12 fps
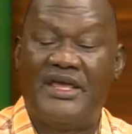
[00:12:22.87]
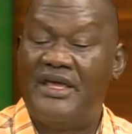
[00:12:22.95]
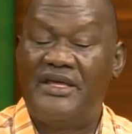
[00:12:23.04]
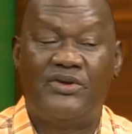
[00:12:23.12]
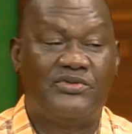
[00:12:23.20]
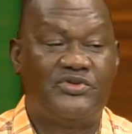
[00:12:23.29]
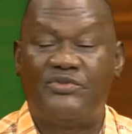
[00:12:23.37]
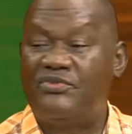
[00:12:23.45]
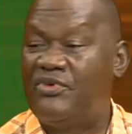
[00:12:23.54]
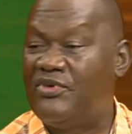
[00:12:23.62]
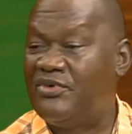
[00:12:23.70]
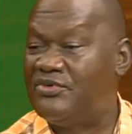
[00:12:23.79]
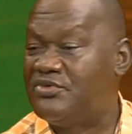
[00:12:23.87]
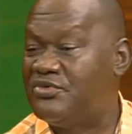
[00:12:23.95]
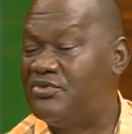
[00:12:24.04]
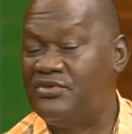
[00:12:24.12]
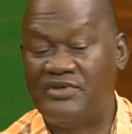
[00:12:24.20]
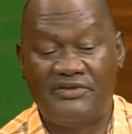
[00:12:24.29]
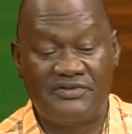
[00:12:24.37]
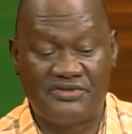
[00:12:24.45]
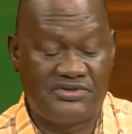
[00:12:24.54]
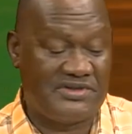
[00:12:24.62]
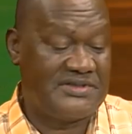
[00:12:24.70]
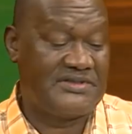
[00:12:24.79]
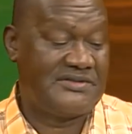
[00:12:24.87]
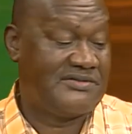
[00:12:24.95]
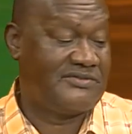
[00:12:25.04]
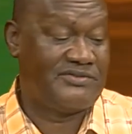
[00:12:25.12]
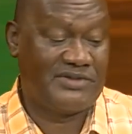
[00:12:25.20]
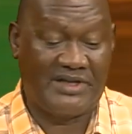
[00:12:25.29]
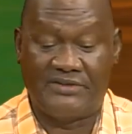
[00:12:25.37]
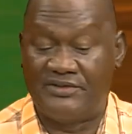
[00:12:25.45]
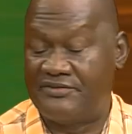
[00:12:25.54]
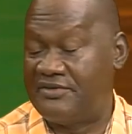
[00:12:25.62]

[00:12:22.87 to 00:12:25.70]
Oshogbo to even just the,